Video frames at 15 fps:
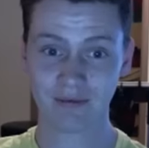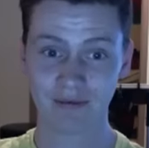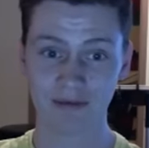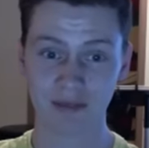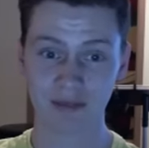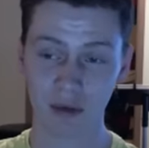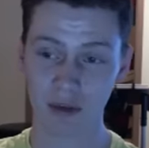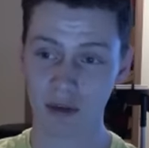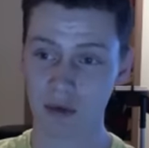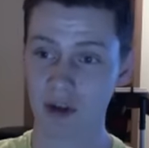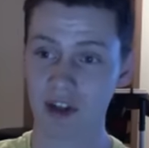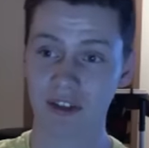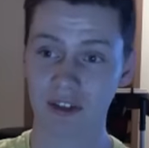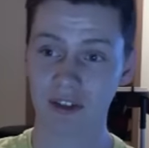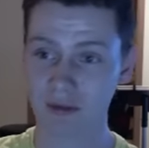That was a
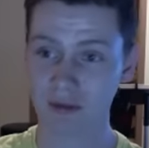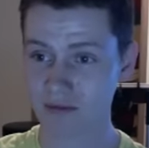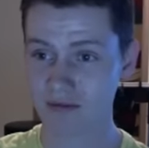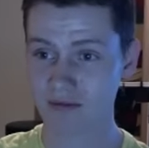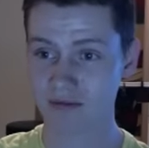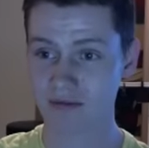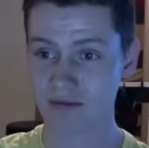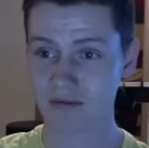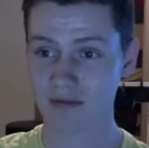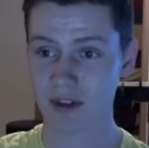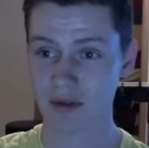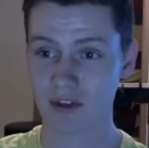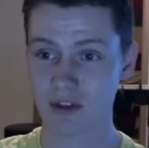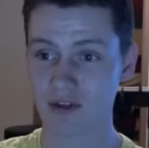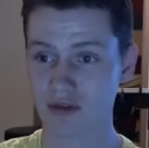waste. That
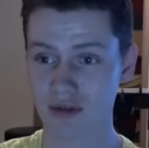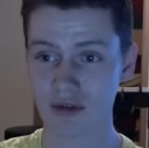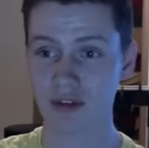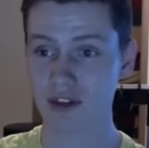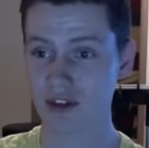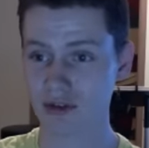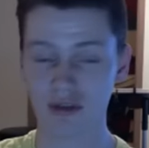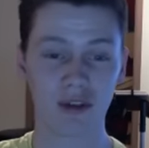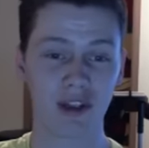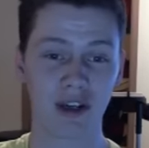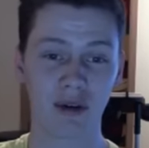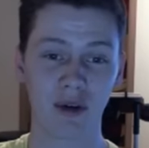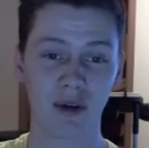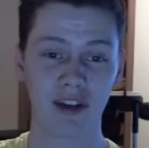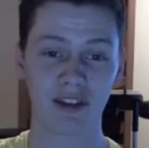was truly, truly
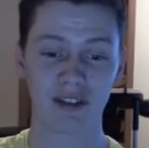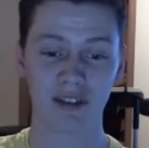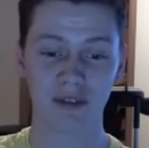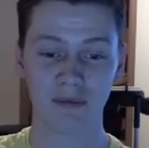a waste.